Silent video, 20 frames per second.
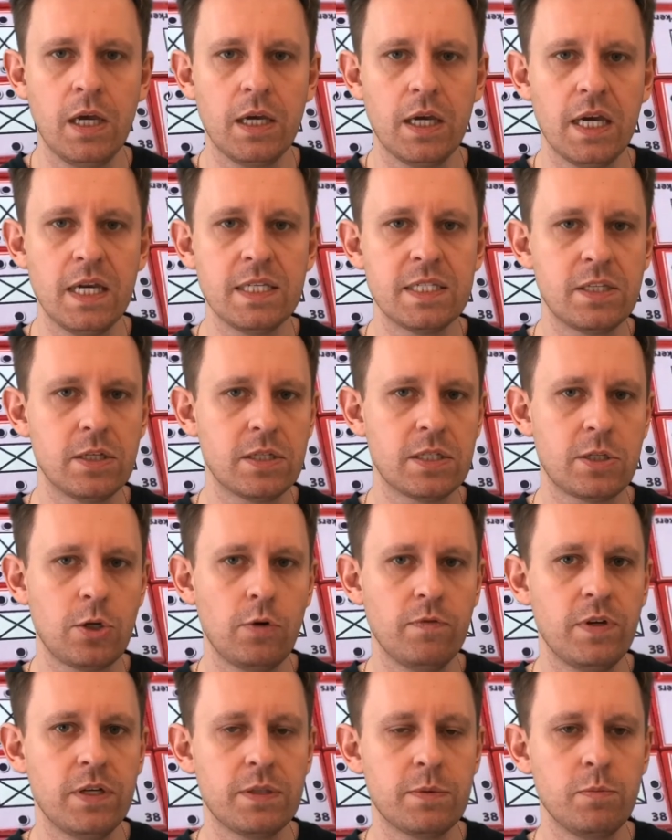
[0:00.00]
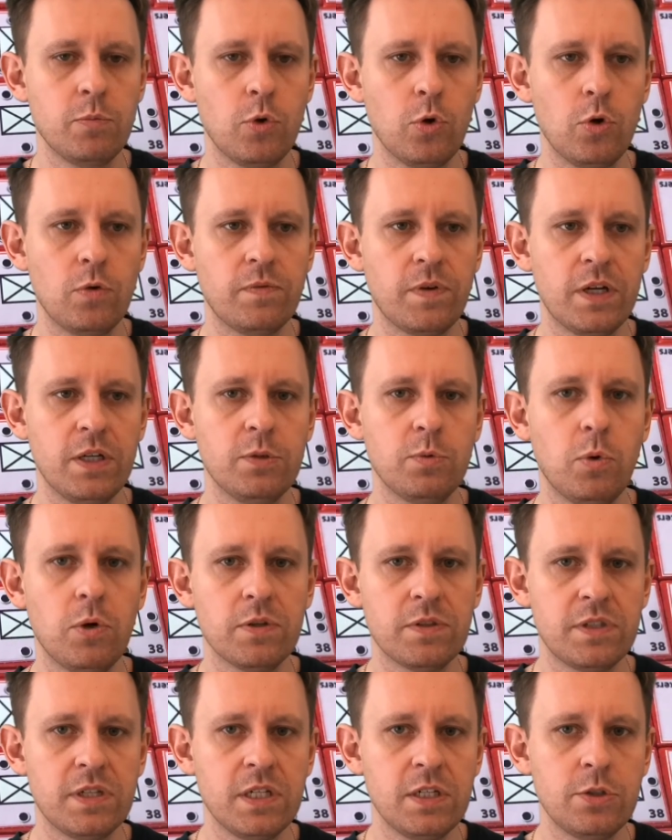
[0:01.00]
It's the Soviet move, and
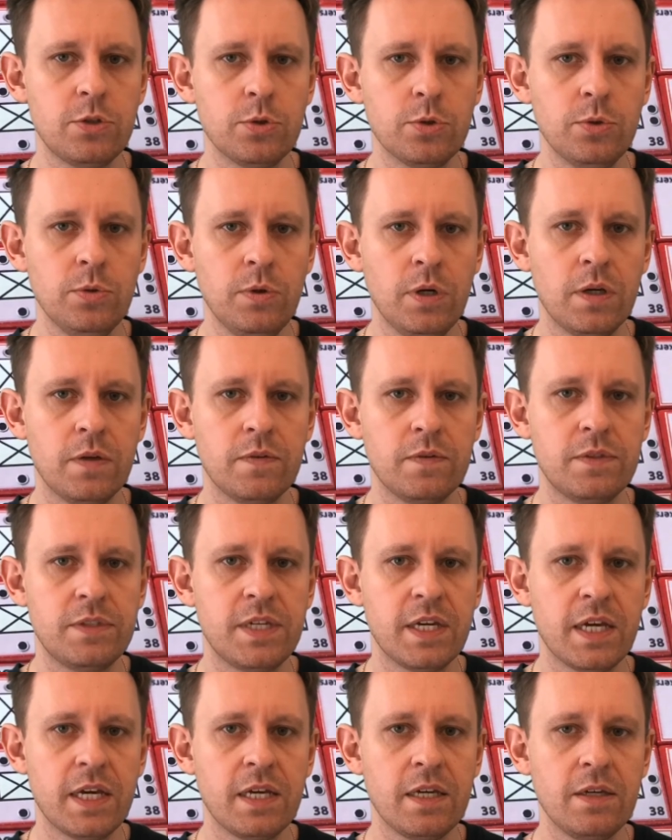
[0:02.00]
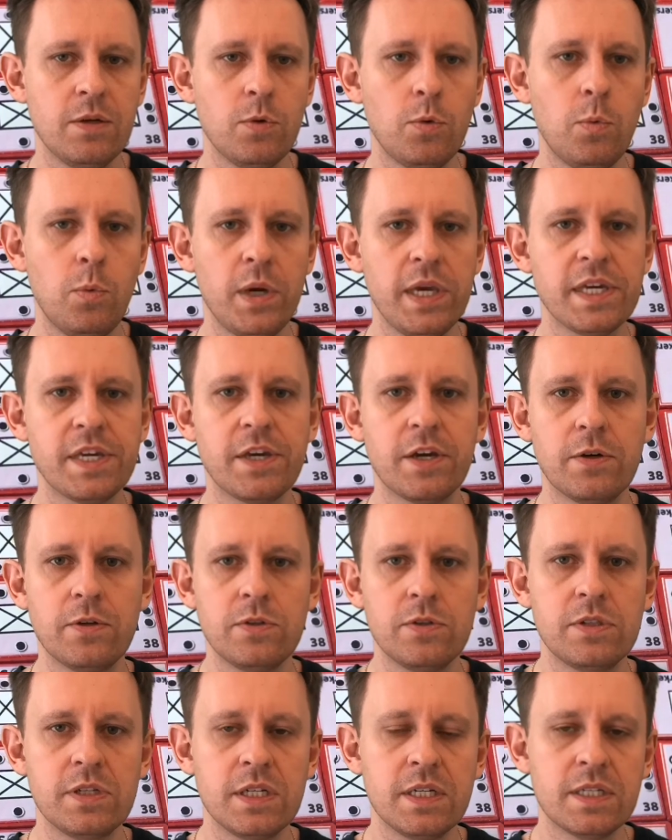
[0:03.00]
what they do, they
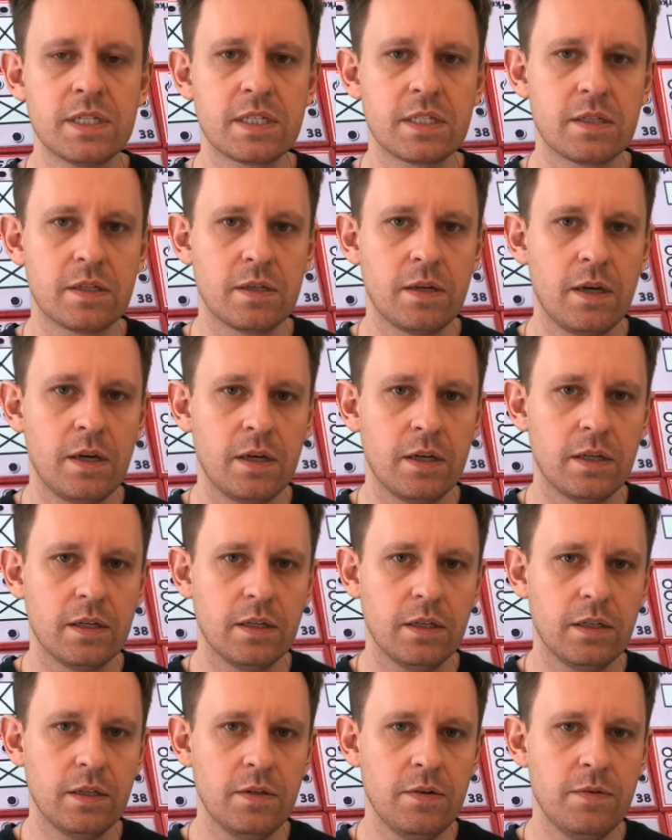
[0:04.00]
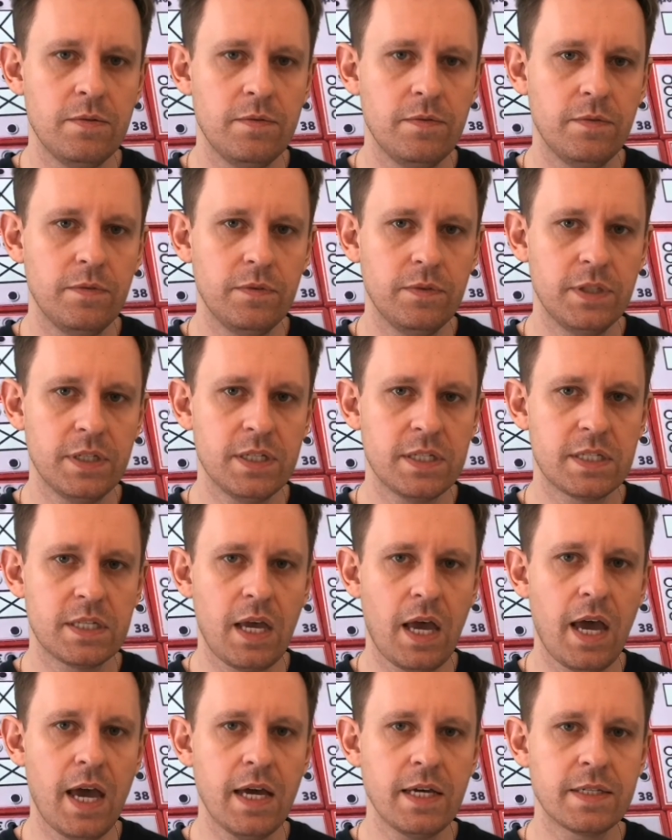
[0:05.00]
weaken this
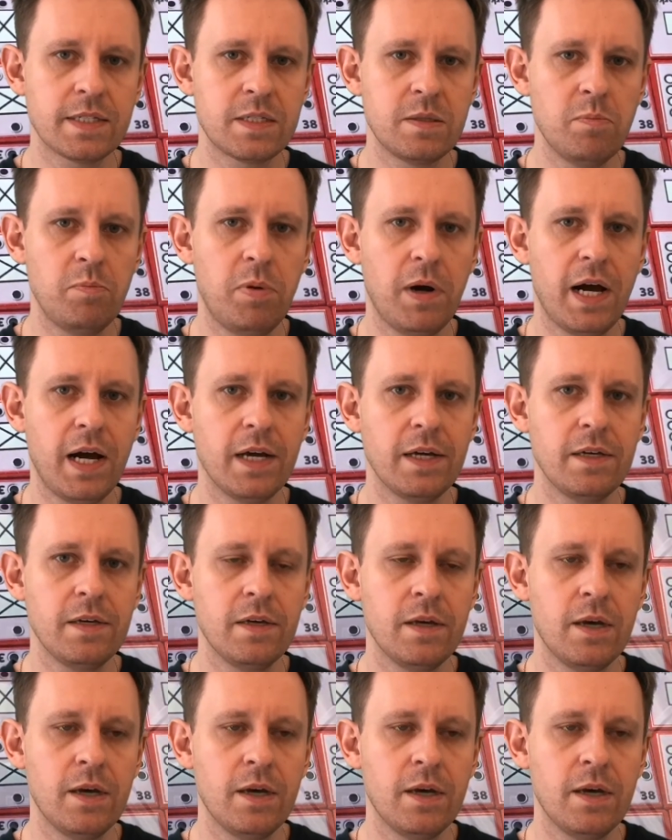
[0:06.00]
hex by